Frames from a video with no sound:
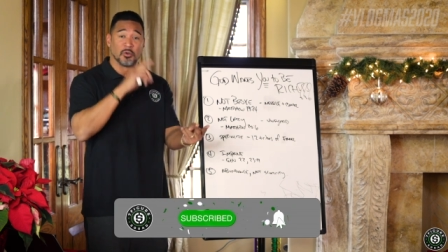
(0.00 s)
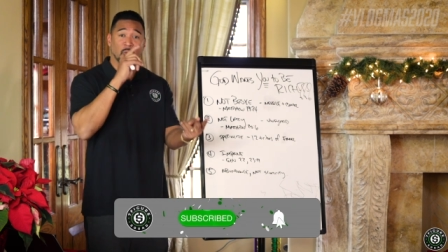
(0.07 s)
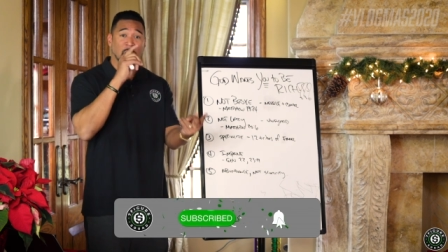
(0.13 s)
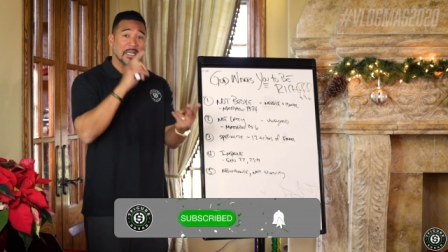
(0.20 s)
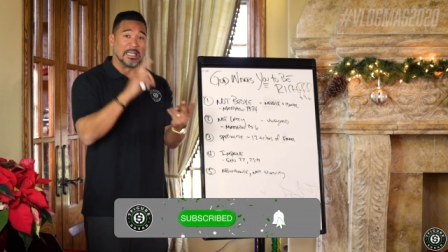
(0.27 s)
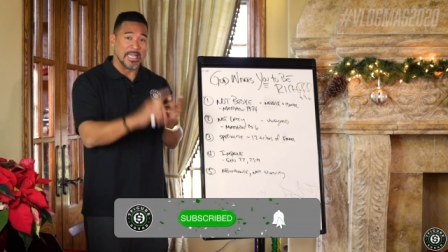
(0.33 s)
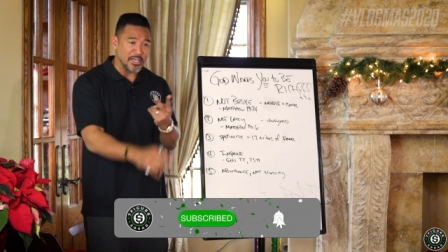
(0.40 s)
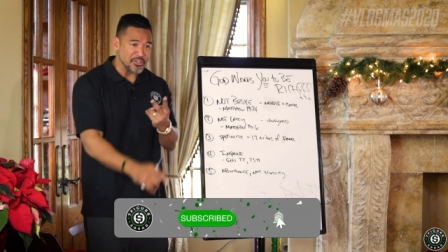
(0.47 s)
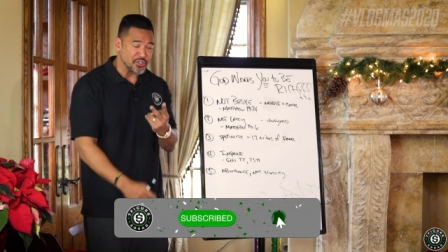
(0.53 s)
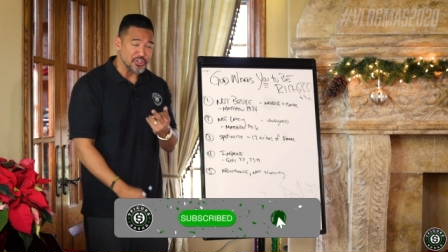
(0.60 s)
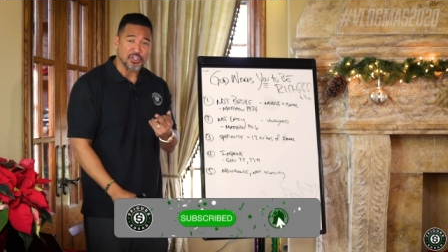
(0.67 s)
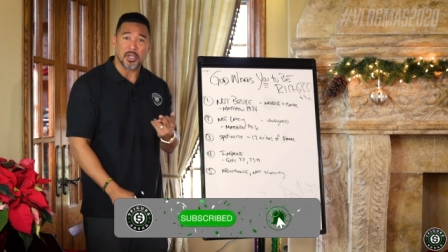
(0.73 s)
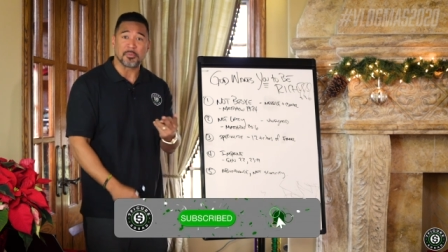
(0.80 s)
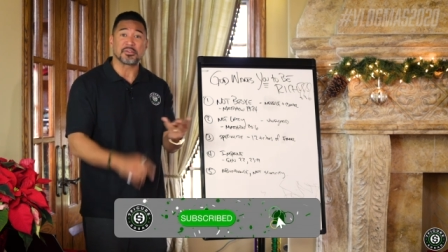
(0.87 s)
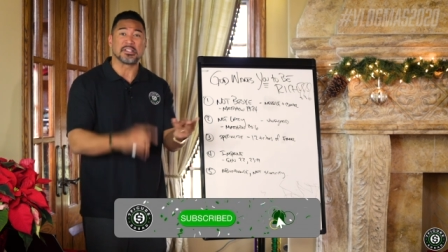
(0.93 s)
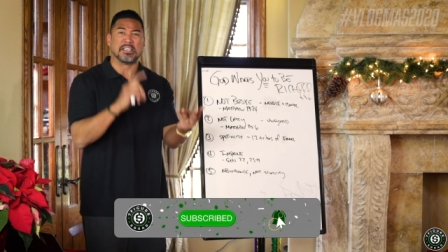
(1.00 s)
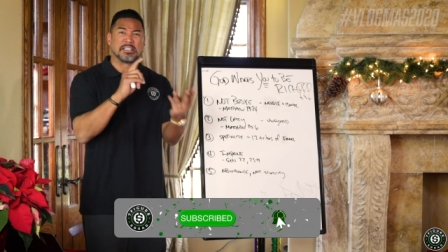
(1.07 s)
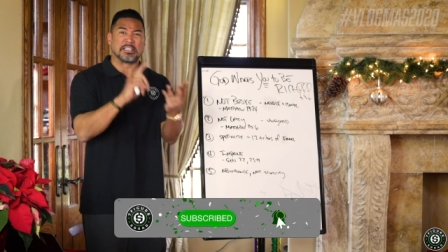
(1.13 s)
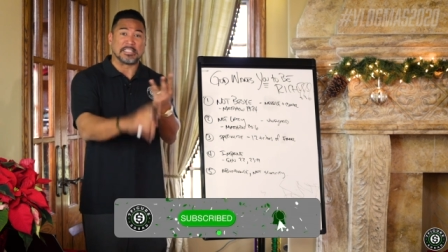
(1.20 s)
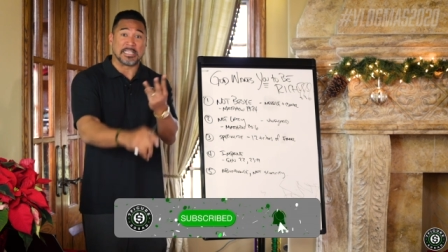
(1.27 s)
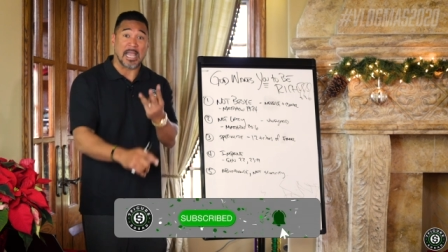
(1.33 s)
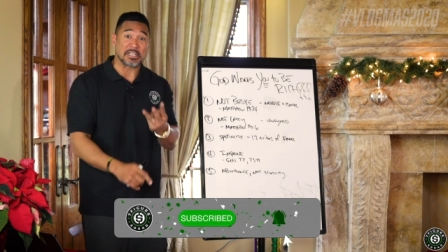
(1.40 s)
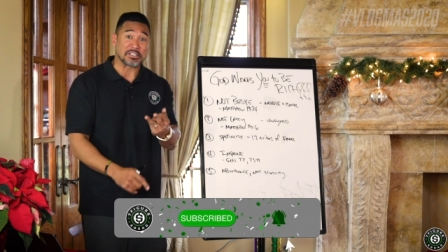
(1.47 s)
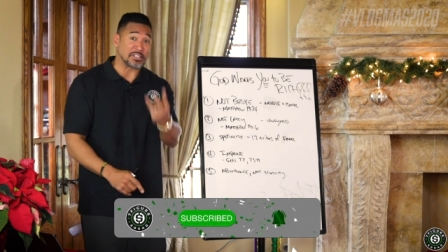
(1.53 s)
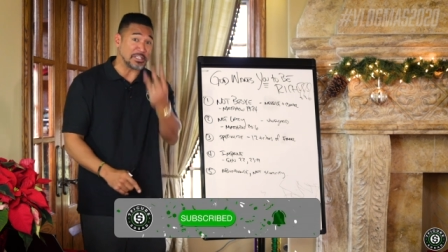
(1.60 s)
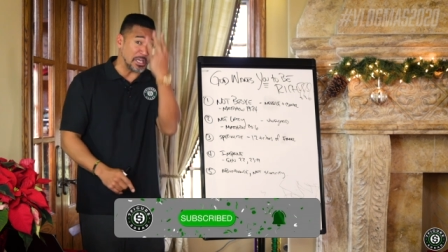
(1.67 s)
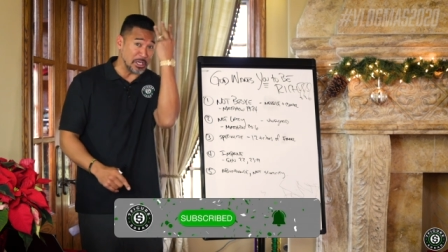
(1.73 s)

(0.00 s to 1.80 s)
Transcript: relationships, sex